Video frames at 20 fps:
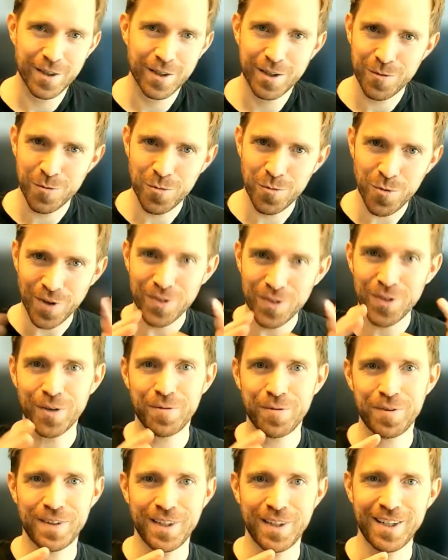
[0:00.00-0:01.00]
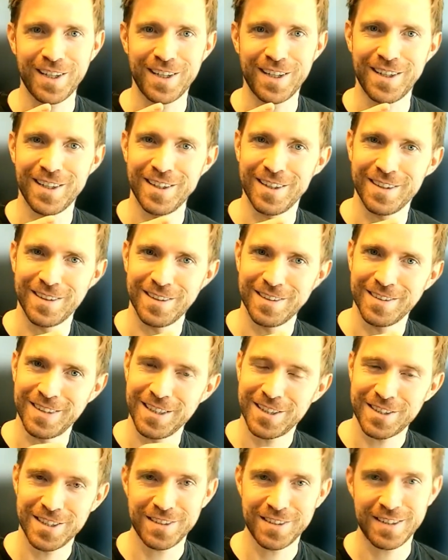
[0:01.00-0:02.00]
like one of the
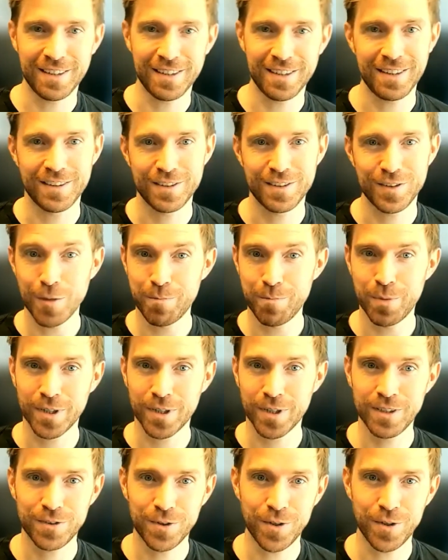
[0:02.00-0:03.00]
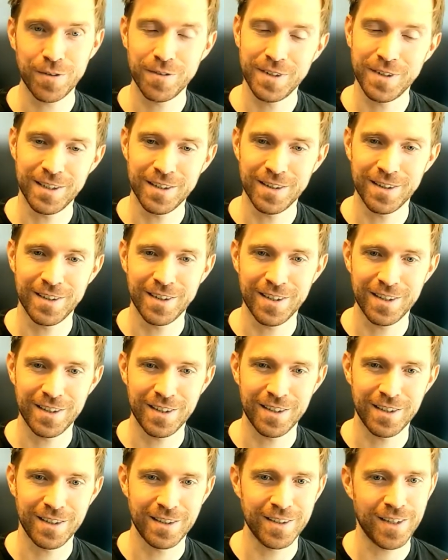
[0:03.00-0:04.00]
dishes that is typically served in
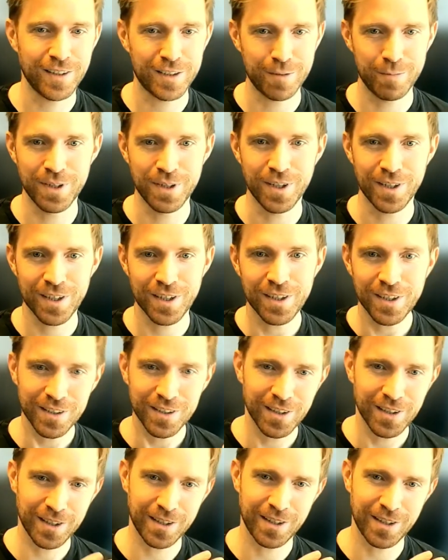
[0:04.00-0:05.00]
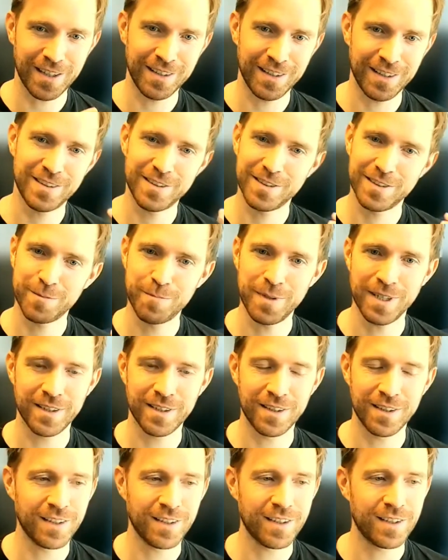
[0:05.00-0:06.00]
nasi padang, and it's
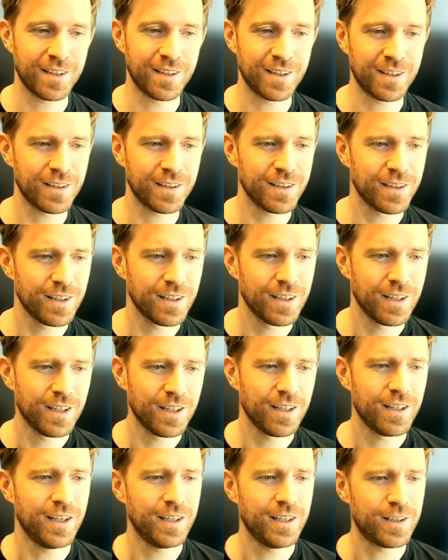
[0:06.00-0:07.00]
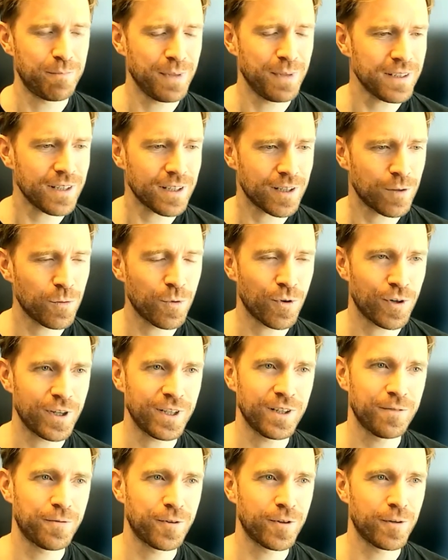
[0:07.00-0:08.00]
been
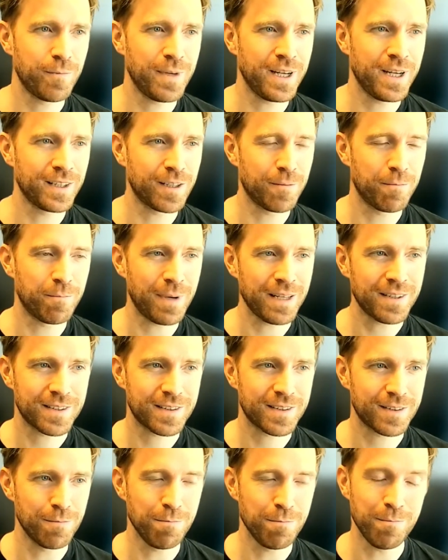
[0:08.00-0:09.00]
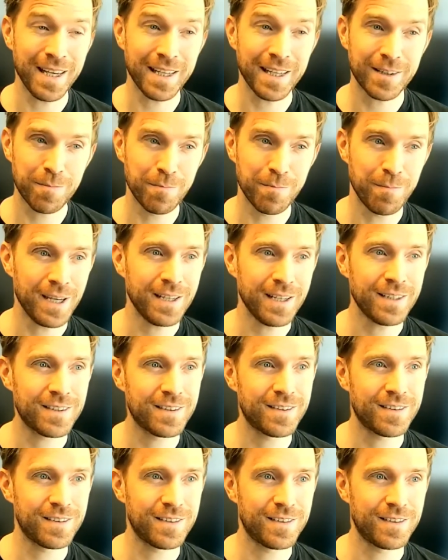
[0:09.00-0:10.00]
awarded for being the best
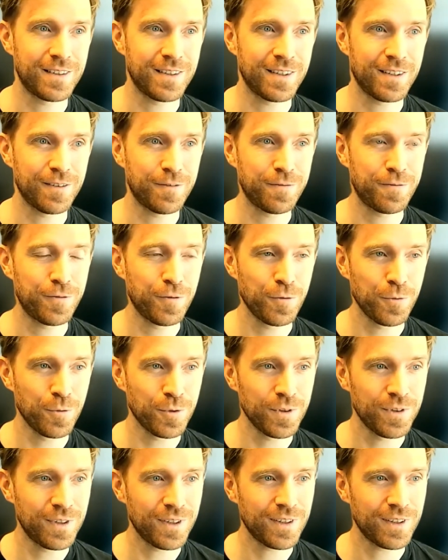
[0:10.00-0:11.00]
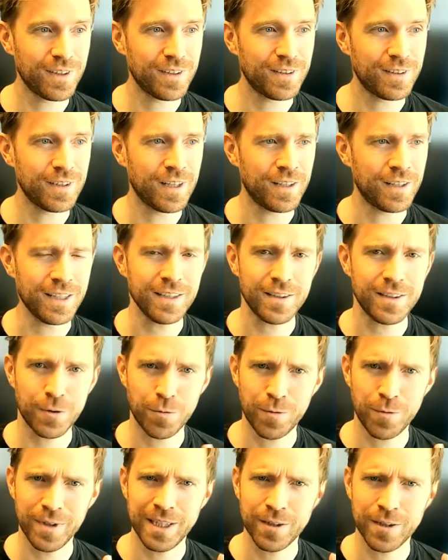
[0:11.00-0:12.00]
meat-based food, I think
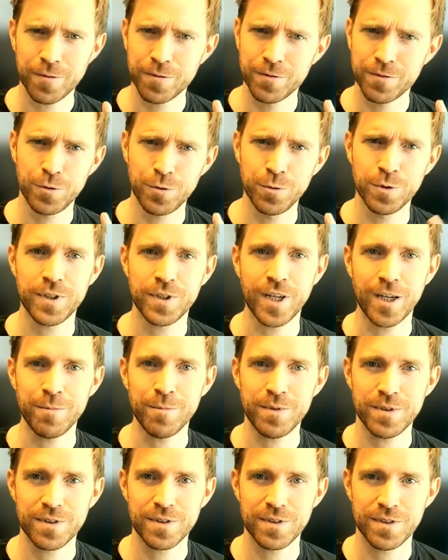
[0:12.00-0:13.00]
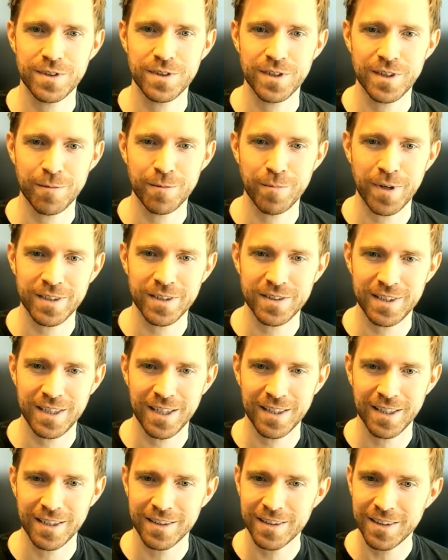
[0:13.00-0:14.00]
3 or 2 times by
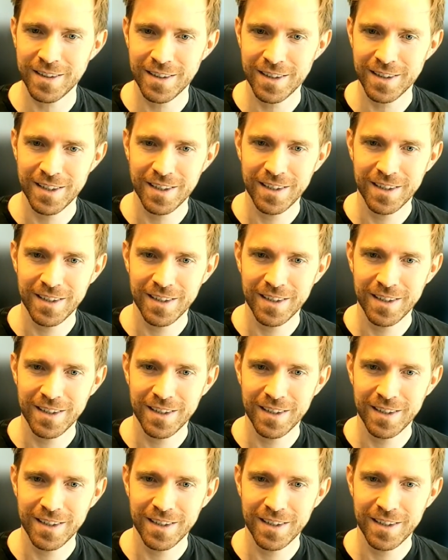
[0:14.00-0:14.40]
CNN.